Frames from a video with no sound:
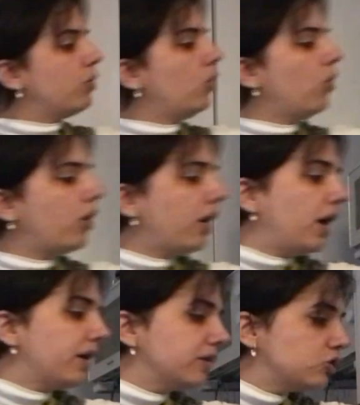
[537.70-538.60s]
or I
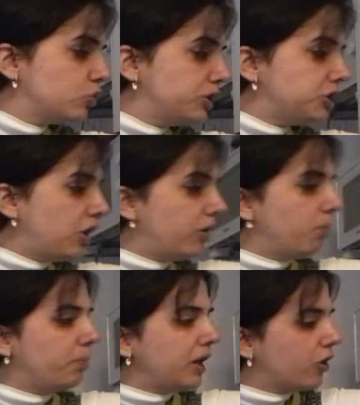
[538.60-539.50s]
can switch out a
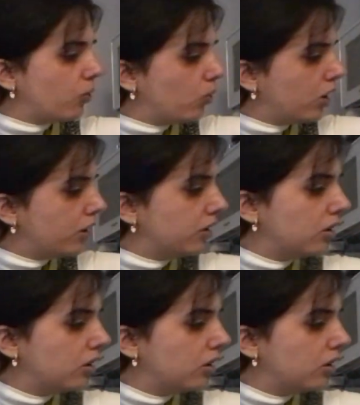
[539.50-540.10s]
bigger one